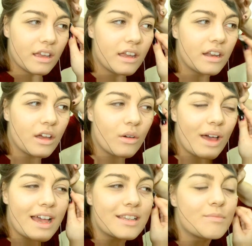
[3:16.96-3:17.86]
you know,
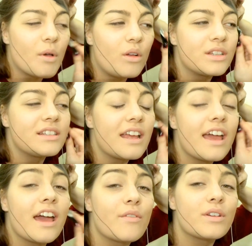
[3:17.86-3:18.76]
as bold in
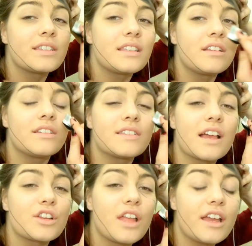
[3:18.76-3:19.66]
every single
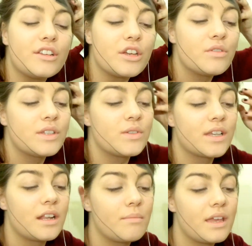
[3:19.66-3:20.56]
section that you do. So it's
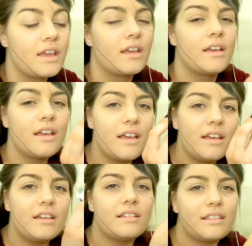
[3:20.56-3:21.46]
gonna be
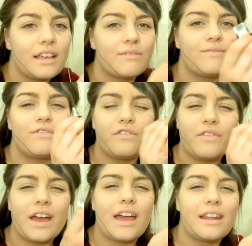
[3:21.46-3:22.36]
like
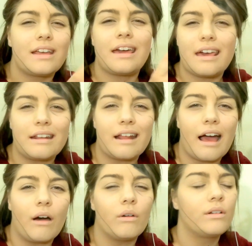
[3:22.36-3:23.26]
fading in and
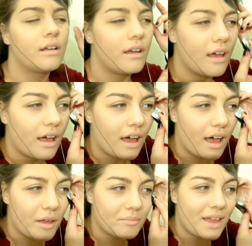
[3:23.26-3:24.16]
out.
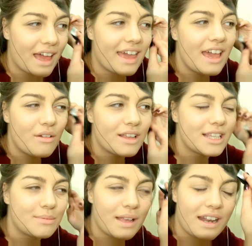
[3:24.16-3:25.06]
I can't really
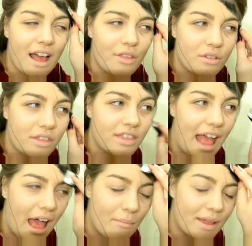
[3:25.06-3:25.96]
explain it other than
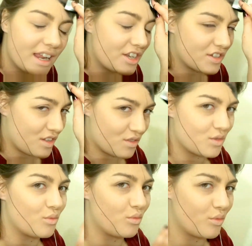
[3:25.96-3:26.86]
that, but it just looks
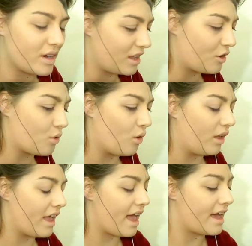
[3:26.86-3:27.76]
really
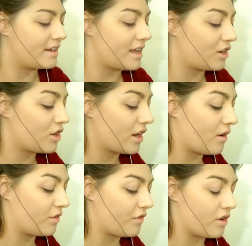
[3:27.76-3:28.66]
cool. And I'll try to go
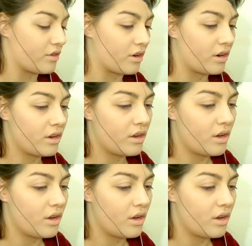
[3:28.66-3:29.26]
in further